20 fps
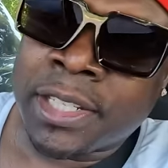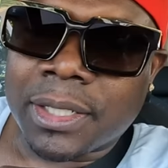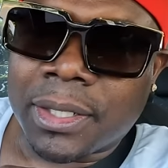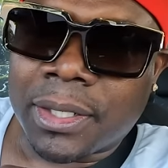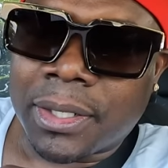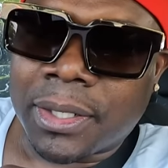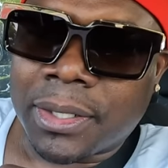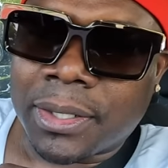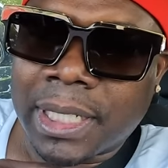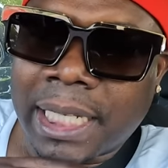
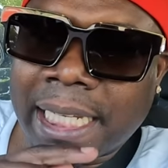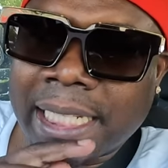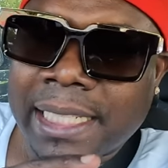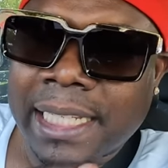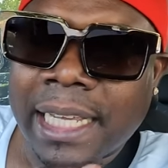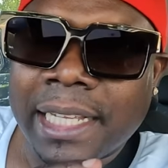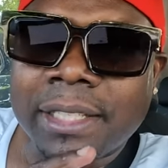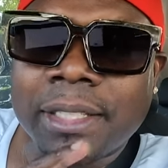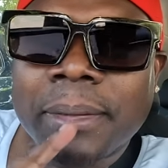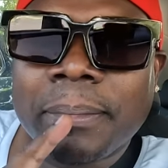So
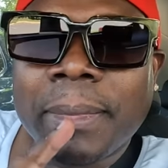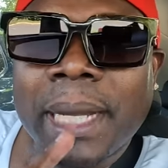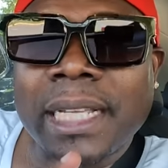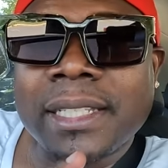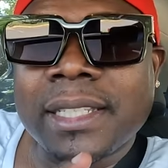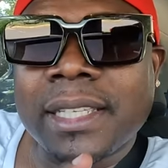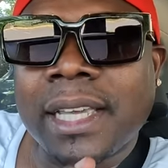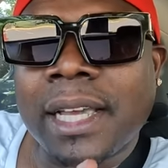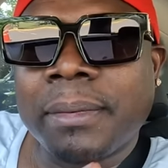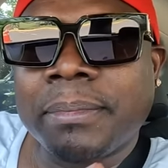let's head to
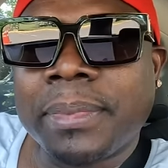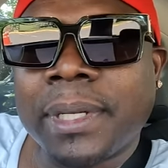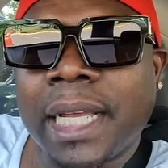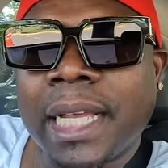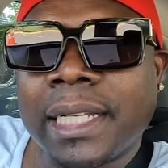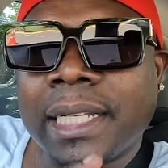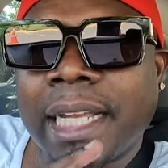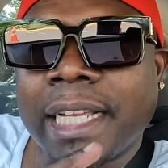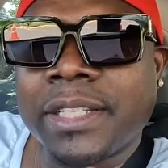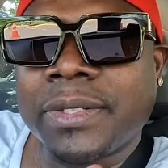mass camp,
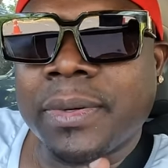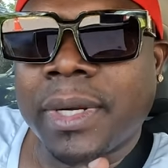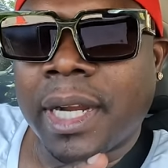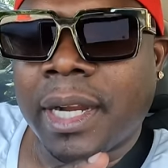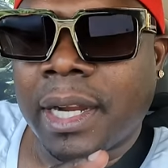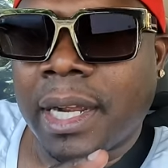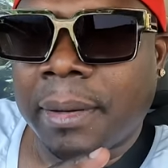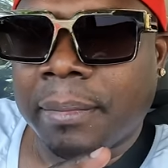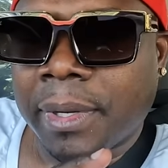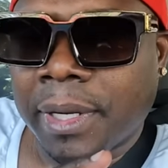and that's
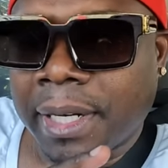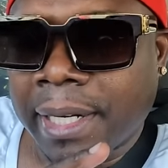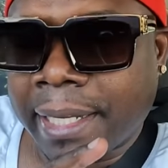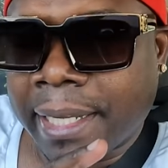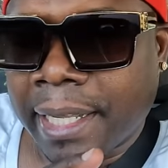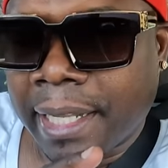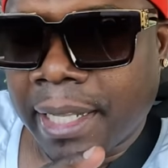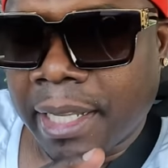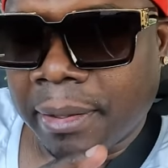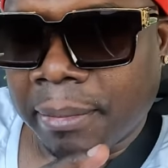where I'm gonna
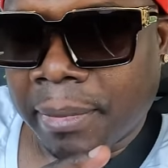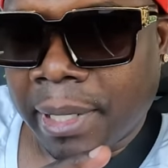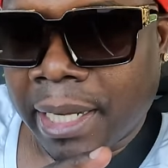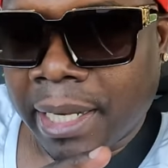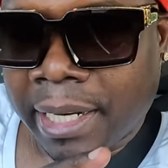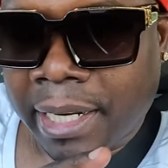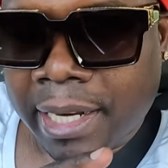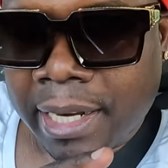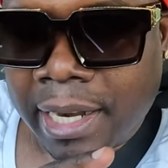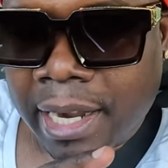collect
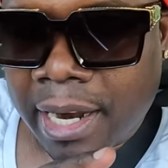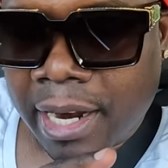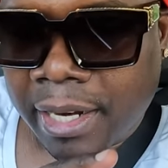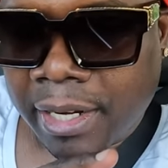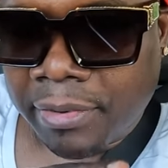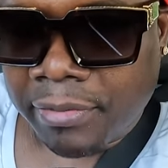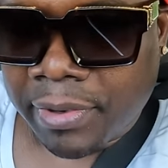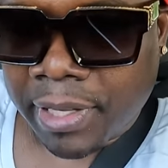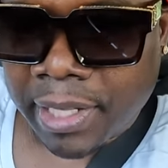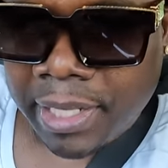my
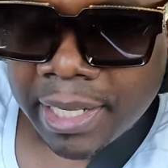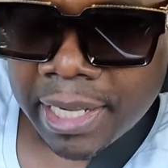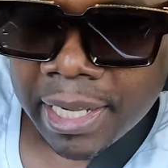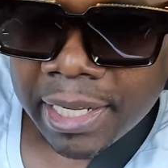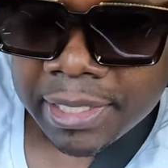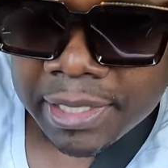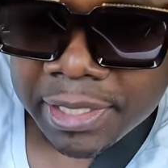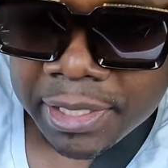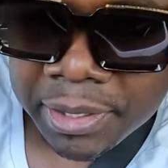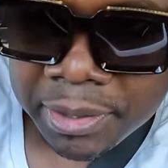carnival
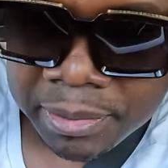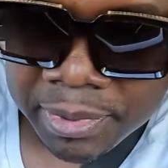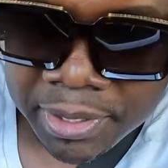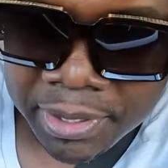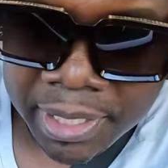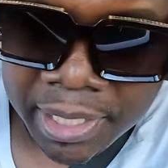costumes,